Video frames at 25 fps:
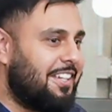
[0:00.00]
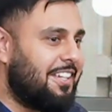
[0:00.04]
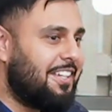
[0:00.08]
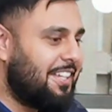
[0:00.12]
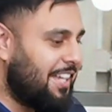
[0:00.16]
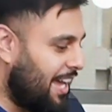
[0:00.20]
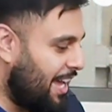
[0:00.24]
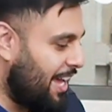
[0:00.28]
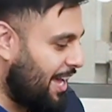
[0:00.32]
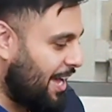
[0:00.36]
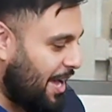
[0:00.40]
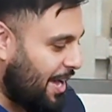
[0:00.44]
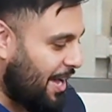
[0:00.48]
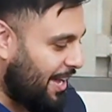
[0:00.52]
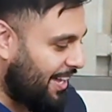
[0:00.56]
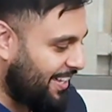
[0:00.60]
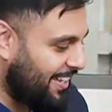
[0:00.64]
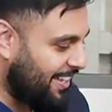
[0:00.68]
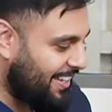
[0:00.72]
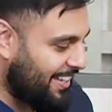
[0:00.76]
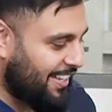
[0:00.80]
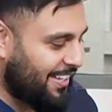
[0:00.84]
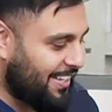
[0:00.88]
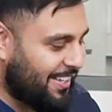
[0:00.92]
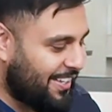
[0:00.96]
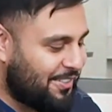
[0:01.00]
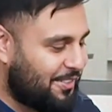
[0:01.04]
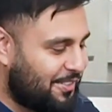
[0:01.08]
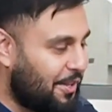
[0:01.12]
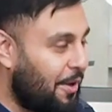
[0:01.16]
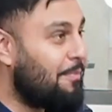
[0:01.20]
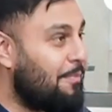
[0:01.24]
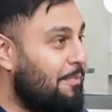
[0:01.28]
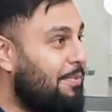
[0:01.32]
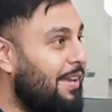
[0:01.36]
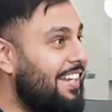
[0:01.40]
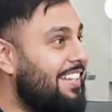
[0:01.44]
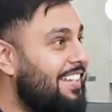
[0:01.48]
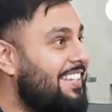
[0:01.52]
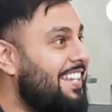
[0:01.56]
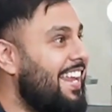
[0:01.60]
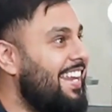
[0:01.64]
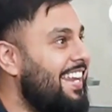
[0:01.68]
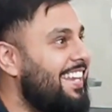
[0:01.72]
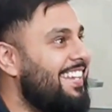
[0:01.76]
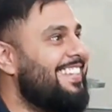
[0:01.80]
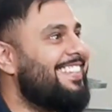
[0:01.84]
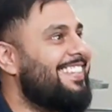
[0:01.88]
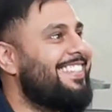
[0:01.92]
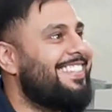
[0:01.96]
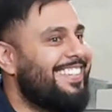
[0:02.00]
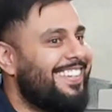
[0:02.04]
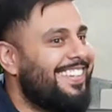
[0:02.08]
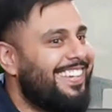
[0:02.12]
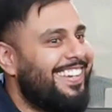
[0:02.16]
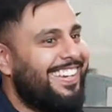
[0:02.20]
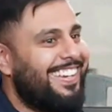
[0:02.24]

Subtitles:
Yeah. Don't play tennis.